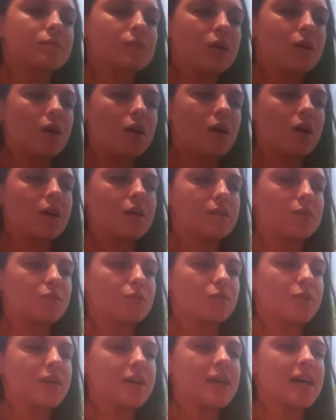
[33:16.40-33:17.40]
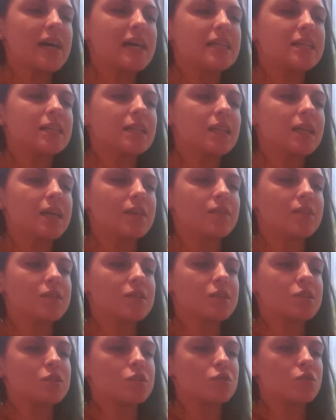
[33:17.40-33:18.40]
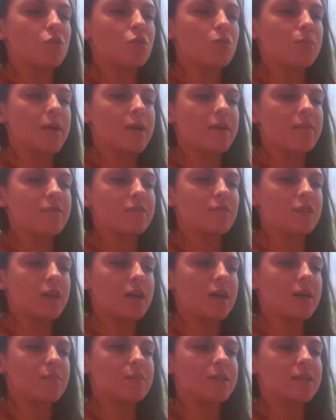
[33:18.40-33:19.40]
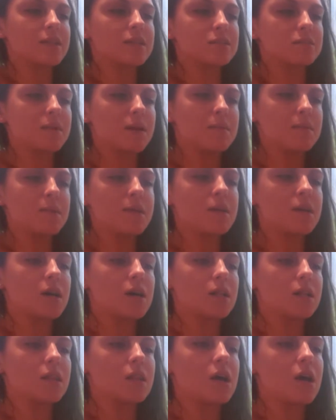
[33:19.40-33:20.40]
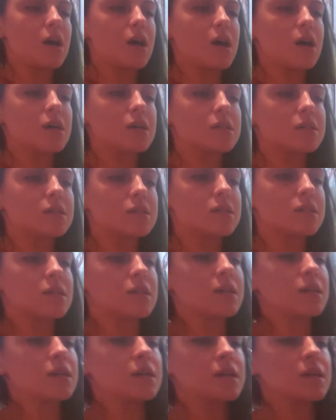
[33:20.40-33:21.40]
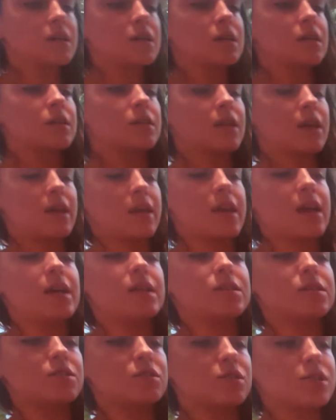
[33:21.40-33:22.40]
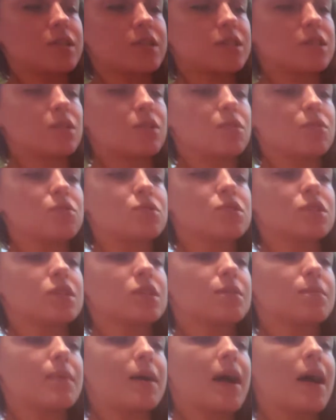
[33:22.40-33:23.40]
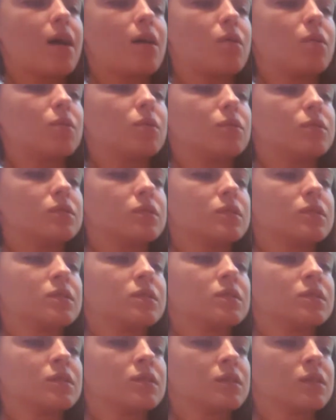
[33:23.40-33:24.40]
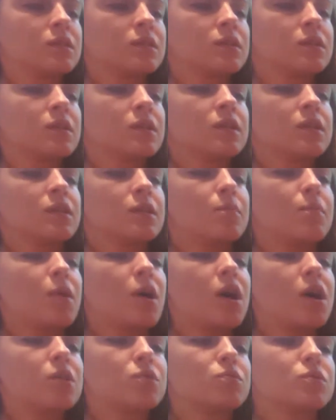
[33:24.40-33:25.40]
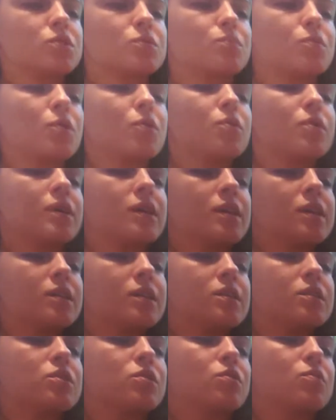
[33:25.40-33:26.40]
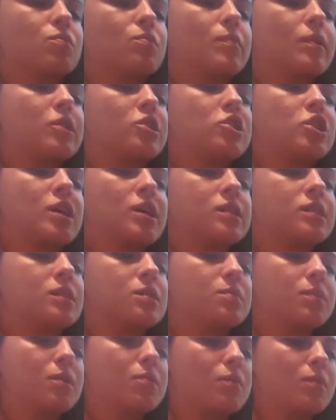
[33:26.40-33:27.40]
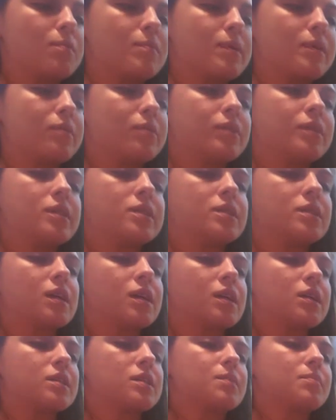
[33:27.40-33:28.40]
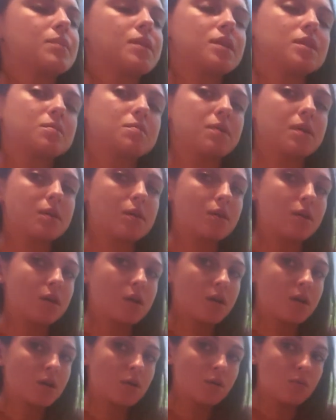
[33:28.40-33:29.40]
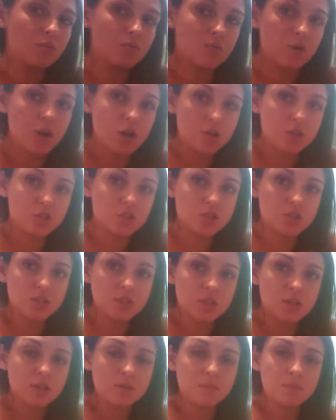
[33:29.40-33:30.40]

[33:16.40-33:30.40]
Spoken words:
on rekindling this soulmate flame that's maybe not lost, that yes, you're disillusioned about. The bond was broken, so much has to be rebuilt. It's not something to be rushed